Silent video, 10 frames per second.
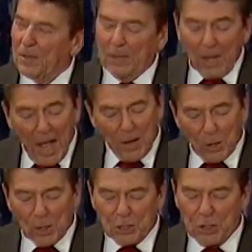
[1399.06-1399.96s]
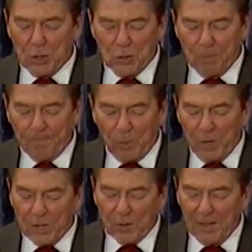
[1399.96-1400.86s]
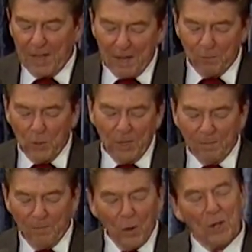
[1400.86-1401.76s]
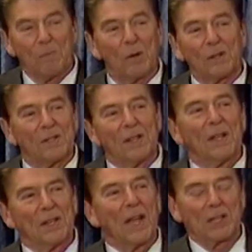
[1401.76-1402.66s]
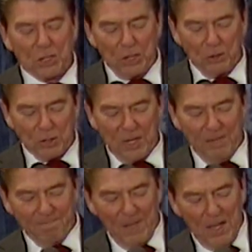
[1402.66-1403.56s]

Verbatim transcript: Then I urge you, when you're in that voting, voting booth next Tuesday,